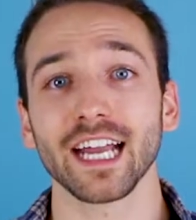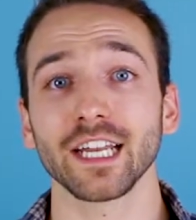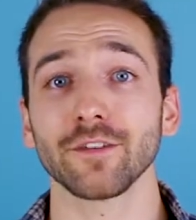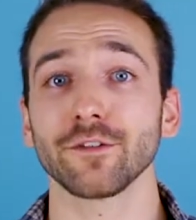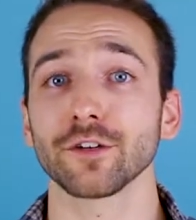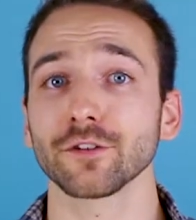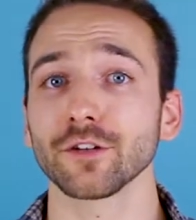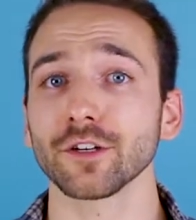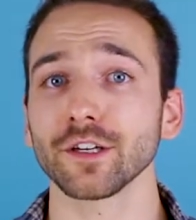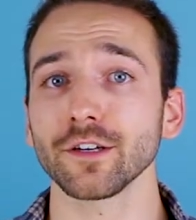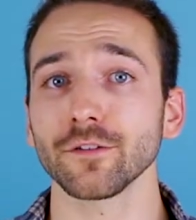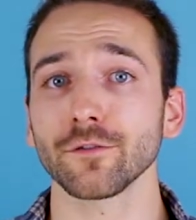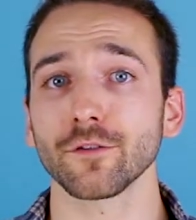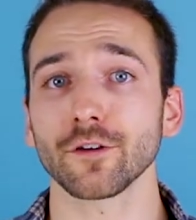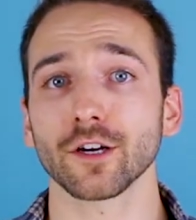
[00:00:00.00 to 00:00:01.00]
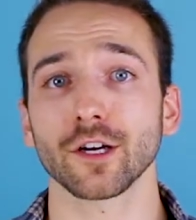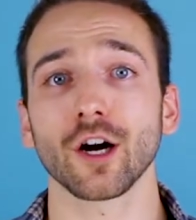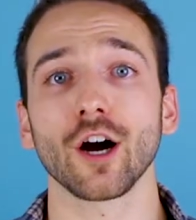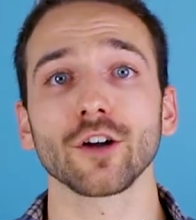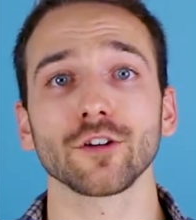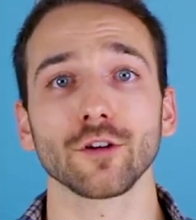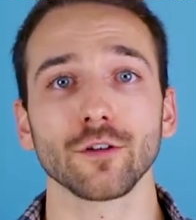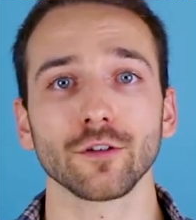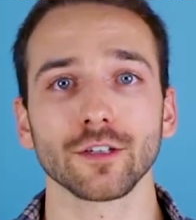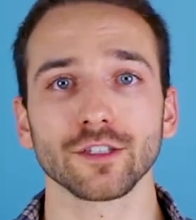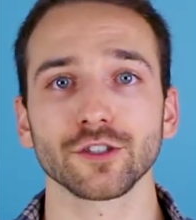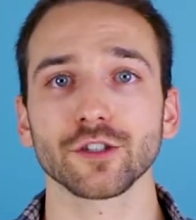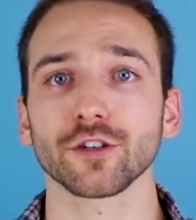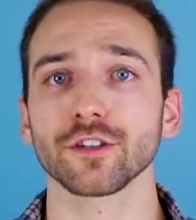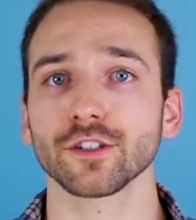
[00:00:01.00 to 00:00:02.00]
and if you're looking for a condo
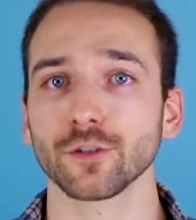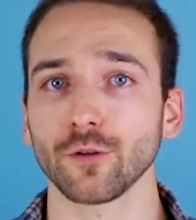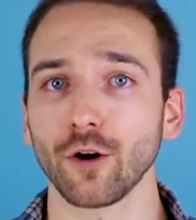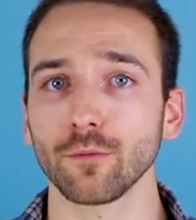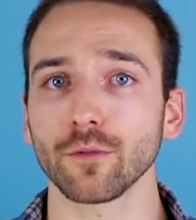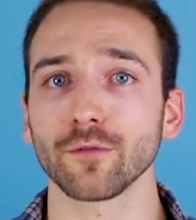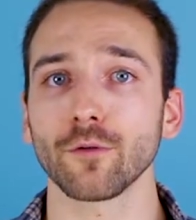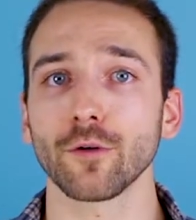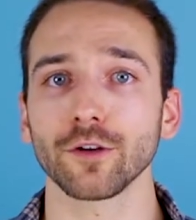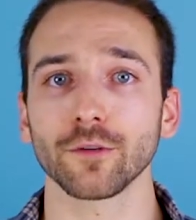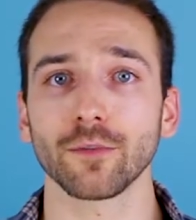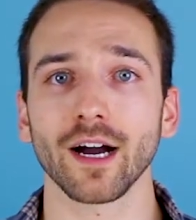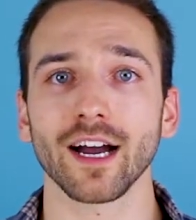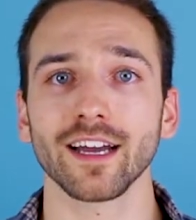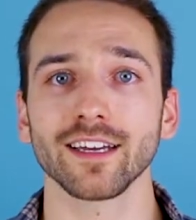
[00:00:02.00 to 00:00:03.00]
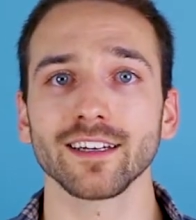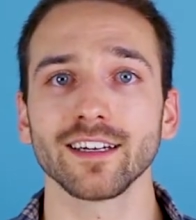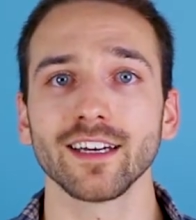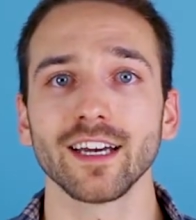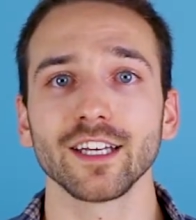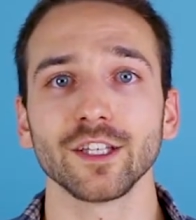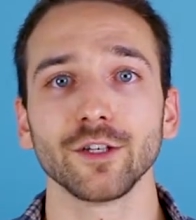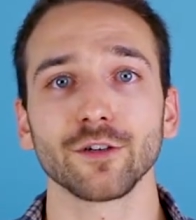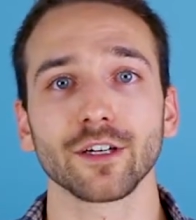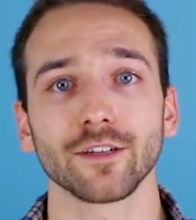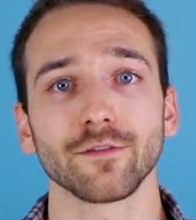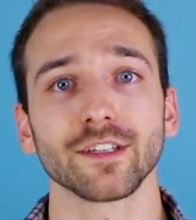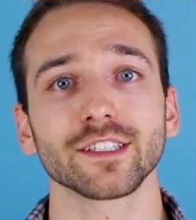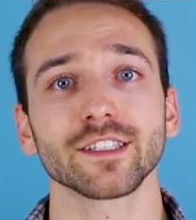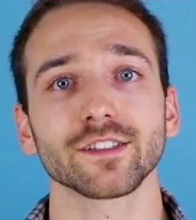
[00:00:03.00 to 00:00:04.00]
insurance quote before you buy, you
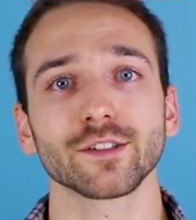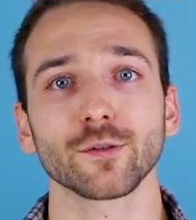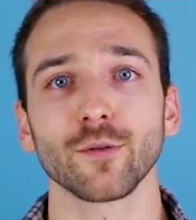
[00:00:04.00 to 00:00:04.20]
can visit